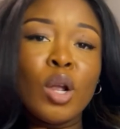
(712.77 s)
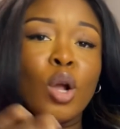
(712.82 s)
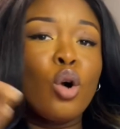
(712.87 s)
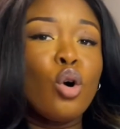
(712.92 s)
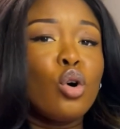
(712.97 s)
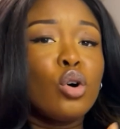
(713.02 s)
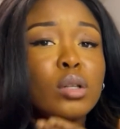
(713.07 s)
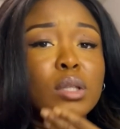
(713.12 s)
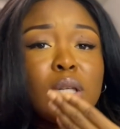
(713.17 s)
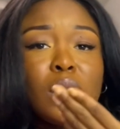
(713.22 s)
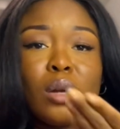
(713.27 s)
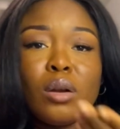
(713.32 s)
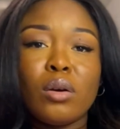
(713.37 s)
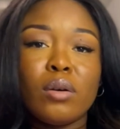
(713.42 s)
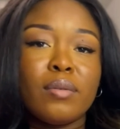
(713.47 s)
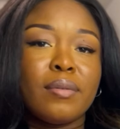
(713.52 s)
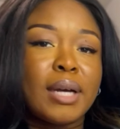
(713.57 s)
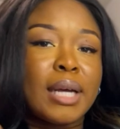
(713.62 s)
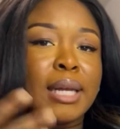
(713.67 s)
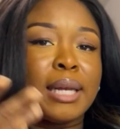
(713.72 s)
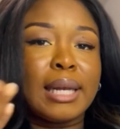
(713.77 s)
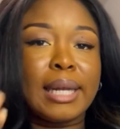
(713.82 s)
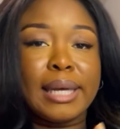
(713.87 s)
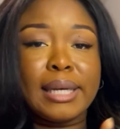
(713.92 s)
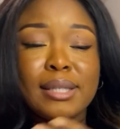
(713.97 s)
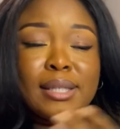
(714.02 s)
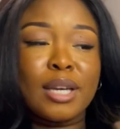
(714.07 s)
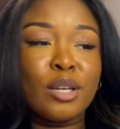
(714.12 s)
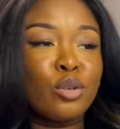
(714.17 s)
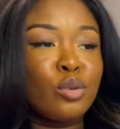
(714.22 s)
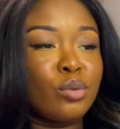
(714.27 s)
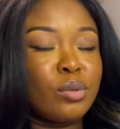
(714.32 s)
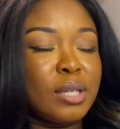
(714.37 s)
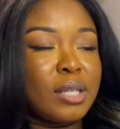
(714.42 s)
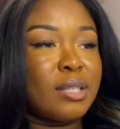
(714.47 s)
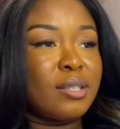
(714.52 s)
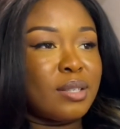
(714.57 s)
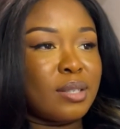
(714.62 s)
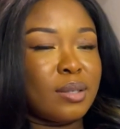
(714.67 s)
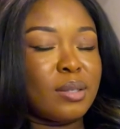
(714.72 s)
All the love and likes, I know
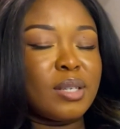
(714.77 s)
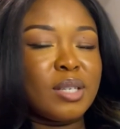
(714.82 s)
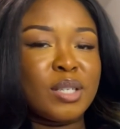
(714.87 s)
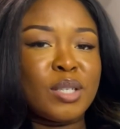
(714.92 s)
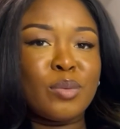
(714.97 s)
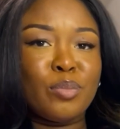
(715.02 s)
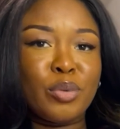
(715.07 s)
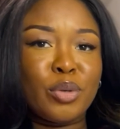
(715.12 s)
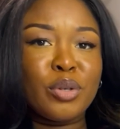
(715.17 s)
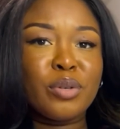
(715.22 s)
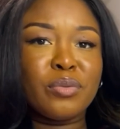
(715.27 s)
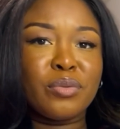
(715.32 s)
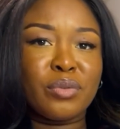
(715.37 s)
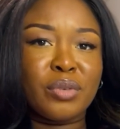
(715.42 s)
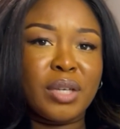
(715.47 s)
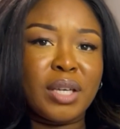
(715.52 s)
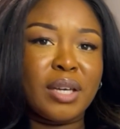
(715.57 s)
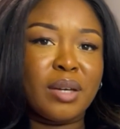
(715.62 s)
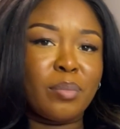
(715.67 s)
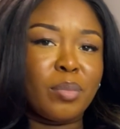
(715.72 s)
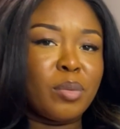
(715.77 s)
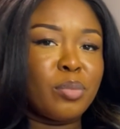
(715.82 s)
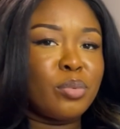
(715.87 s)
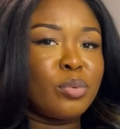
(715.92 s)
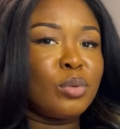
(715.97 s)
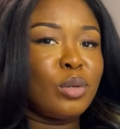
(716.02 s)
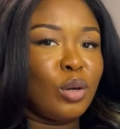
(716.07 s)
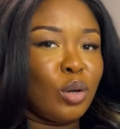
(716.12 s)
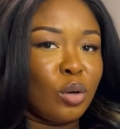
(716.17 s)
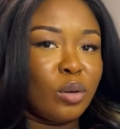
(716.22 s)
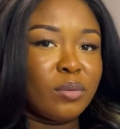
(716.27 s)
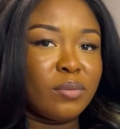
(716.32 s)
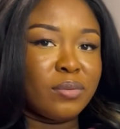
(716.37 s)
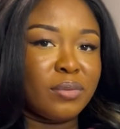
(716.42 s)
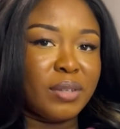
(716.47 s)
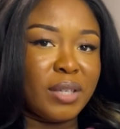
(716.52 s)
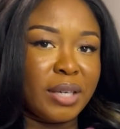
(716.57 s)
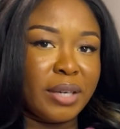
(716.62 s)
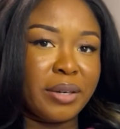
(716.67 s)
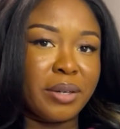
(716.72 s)
it's beautiful here, people love
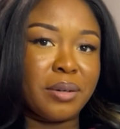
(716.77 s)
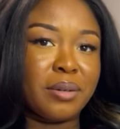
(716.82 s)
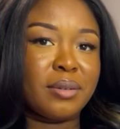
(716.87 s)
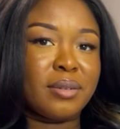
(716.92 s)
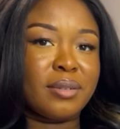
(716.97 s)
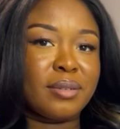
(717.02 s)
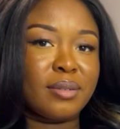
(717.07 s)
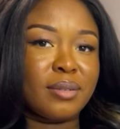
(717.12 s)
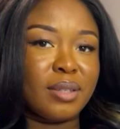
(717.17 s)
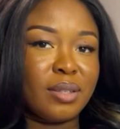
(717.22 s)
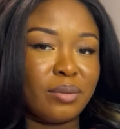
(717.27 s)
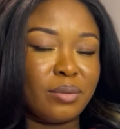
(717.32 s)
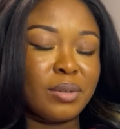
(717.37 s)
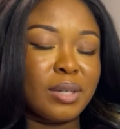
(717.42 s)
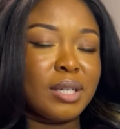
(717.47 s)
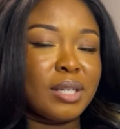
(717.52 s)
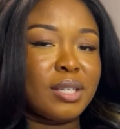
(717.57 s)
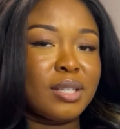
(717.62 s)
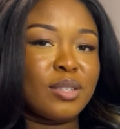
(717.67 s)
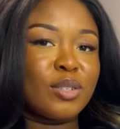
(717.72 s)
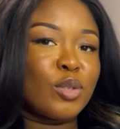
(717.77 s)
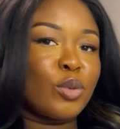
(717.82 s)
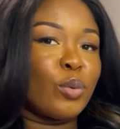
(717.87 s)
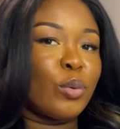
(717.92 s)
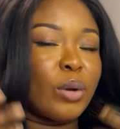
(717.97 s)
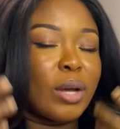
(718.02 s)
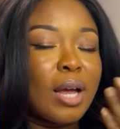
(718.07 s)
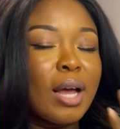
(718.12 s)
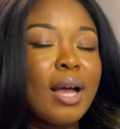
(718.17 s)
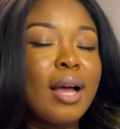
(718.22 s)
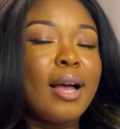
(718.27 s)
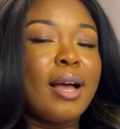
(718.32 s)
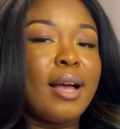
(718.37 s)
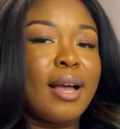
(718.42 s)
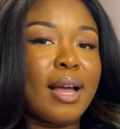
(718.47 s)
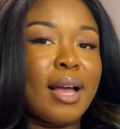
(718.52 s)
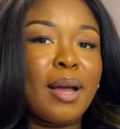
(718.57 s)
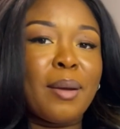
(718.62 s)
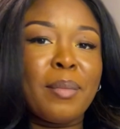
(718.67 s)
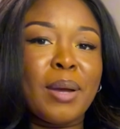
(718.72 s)
here, right? So
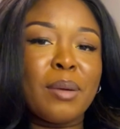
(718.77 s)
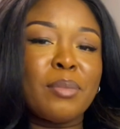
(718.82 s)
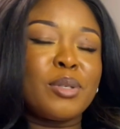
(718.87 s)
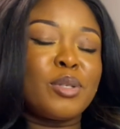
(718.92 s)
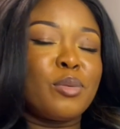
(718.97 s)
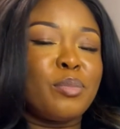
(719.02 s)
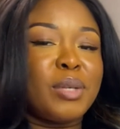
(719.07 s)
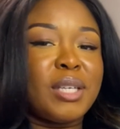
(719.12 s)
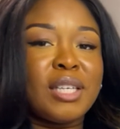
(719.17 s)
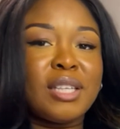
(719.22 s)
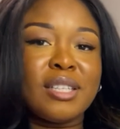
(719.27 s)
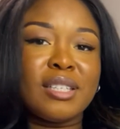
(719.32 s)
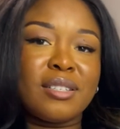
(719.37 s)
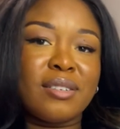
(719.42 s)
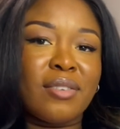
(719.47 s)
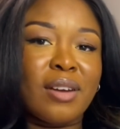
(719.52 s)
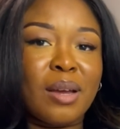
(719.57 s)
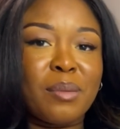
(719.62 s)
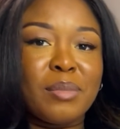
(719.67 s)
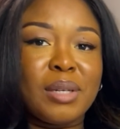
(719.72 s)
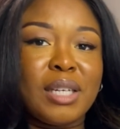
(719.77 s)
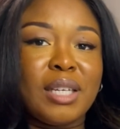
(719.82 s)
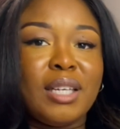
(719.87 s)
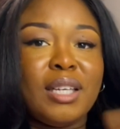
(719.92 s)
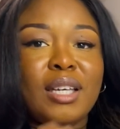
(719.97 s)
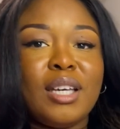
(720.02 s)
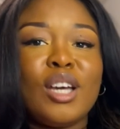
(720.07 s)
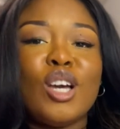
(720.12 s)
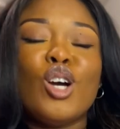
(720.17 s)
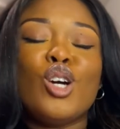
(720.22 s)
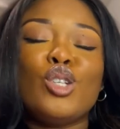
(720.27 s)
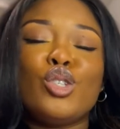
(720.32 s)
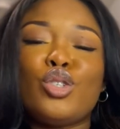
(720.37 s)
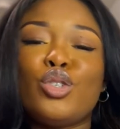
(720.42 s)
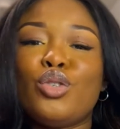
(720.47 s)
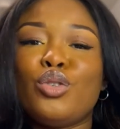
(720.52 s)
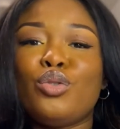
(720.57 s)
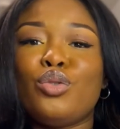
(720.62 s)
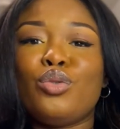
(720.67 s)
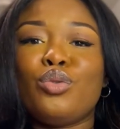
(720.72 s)
I'm happy to be in this family,
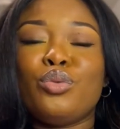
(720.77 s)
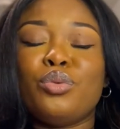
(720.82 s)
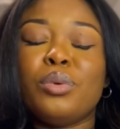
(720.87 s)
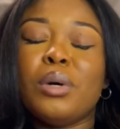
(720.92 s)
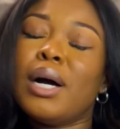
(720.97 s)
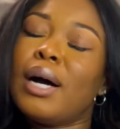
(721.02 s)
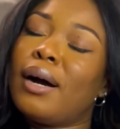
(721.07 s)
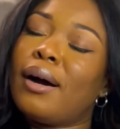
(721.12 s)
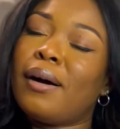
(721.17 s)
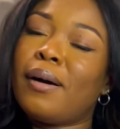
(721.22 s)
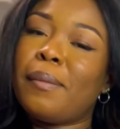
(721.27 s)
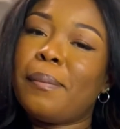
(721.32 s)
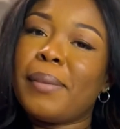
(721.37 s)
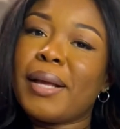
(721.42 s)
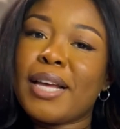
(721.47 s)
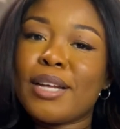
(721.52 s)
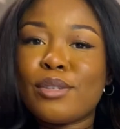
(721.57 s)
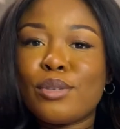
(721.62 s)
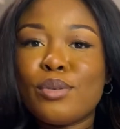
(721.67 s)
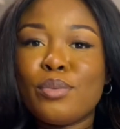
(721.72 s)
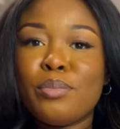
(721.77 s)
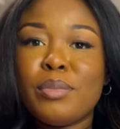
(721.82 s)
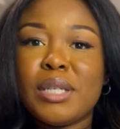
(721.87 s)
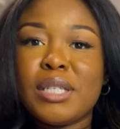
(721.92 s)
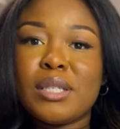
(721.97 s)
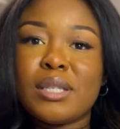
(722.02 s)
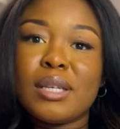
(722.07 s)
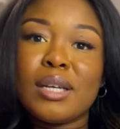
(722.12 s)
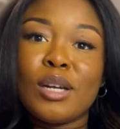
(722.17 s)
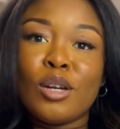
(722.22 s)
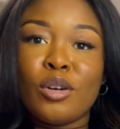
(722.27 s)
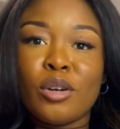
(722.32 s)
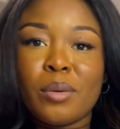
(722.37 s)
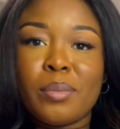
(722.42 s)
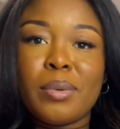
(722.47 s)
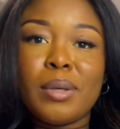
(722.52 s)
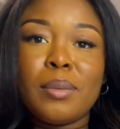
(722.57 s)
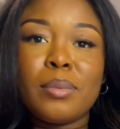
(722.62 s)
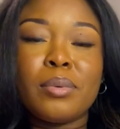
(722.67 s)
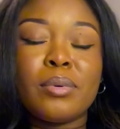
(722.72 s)
to get to meet a lot of
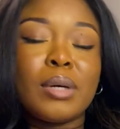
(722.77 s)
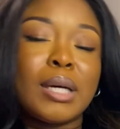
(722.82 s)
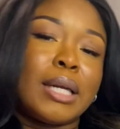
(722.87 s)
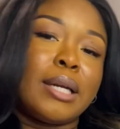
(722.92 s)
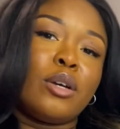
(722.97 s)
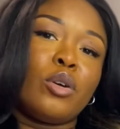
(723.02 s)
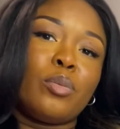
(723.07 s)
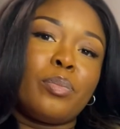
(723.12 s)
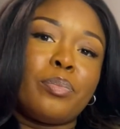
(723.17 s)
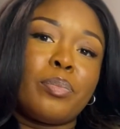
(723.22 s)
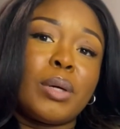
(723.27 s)
people and help